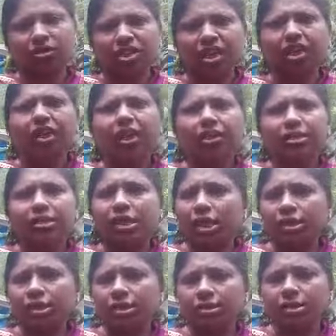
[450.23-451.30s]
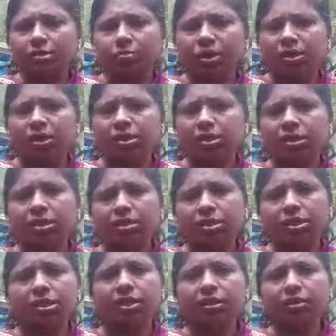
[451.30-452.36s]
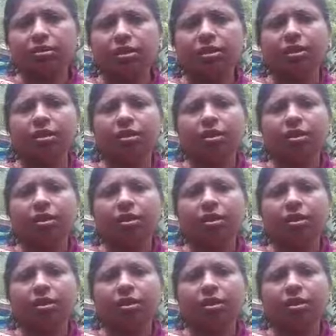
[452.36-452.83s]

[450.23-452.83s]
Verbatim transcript: Thread-like structure is present inside the